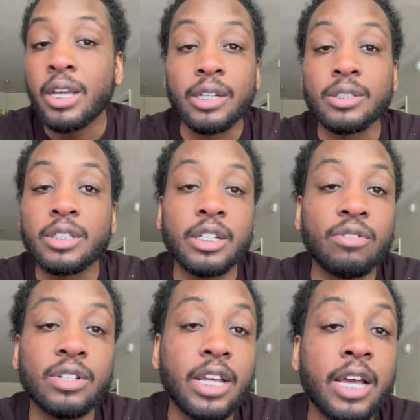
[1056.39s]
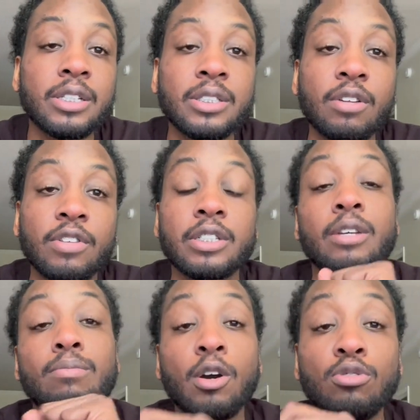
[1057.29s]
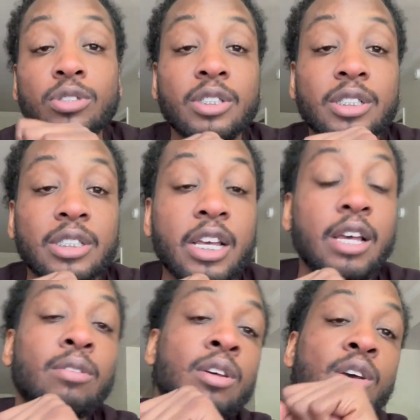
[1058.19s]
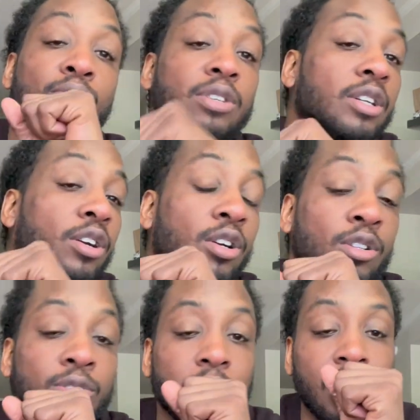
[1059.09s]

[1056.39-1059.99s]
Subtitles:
in the city of Atlanta, stuff like that, most of the time, when girls,